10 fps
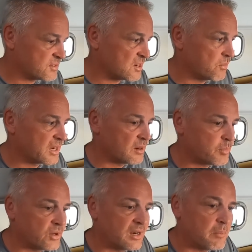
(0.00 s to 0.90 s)
So we're going
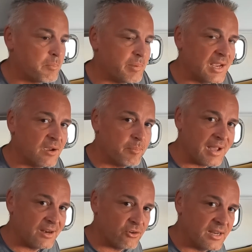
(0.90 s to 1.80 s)
to put in a bigger
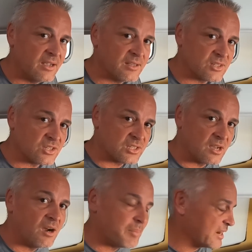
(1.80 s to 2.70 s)
battery as a
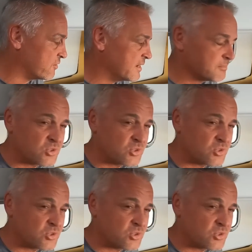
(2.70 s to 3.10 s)
start battery,